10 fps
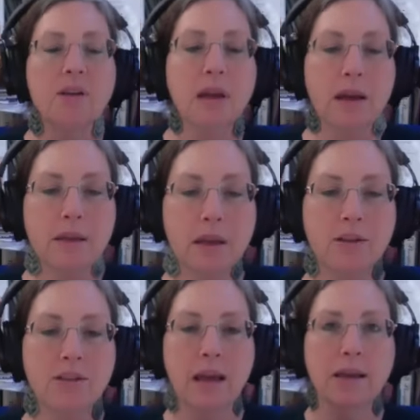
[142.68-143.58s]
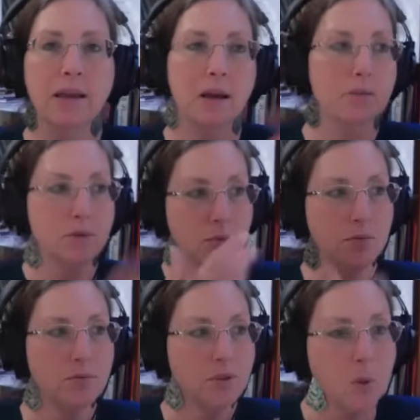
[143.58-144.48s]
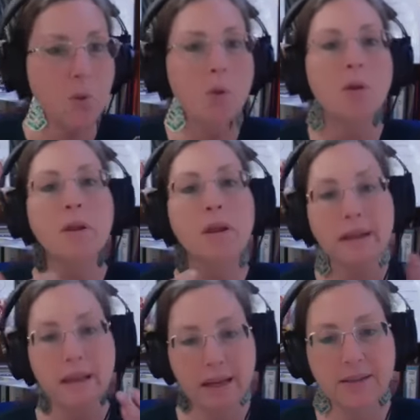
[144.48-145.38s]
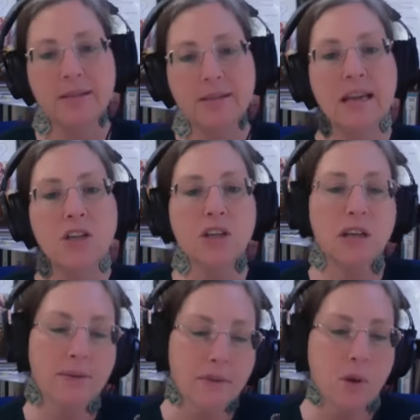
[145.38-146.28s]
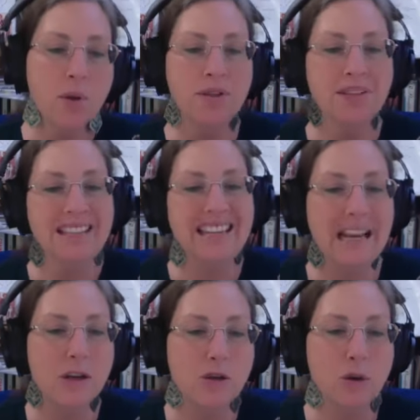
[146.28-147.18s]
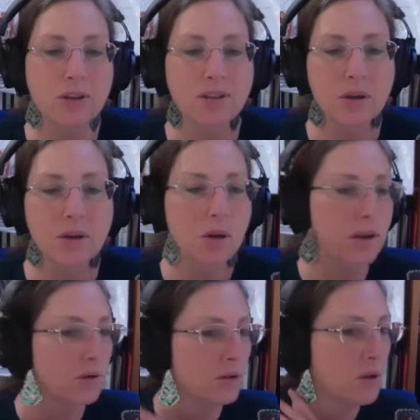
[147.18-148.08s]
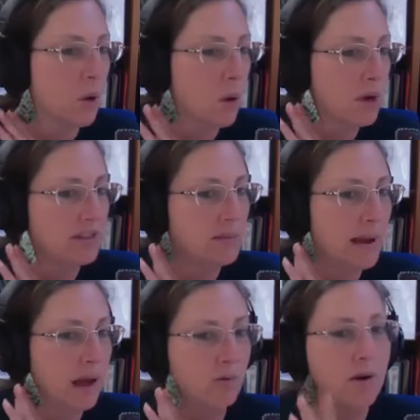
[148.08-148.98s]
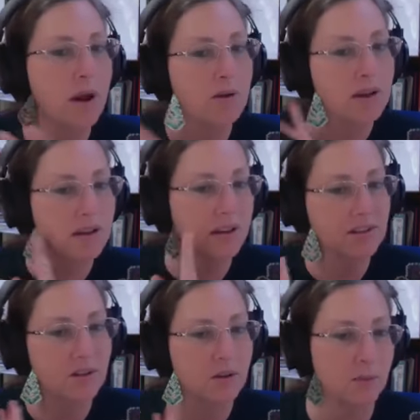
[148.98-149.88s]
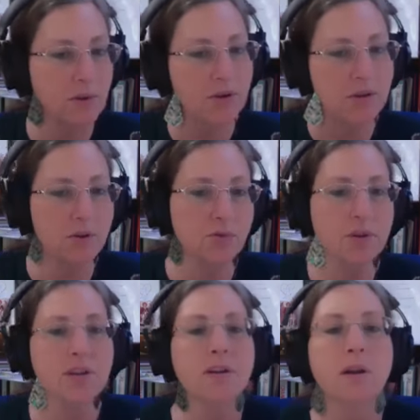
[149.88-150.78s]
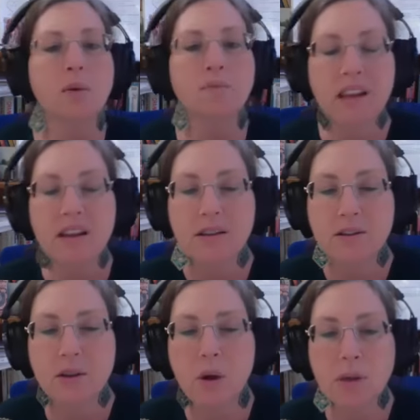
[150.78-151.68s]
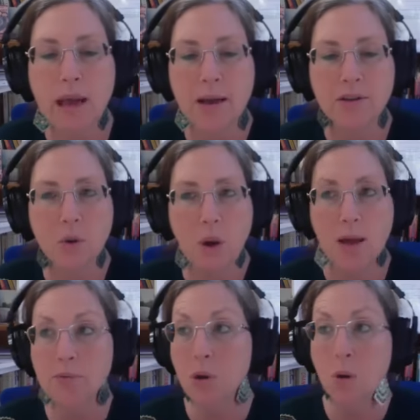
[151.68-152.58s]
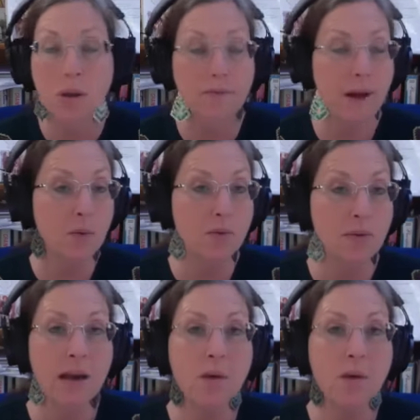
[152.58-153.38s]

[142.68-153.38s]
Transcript: And then it's like he comes home from school and he needs attention. Even though he's a teenager, it's still, there's the noise in the background and it's a little bit different, So, so I'm totally fine with that.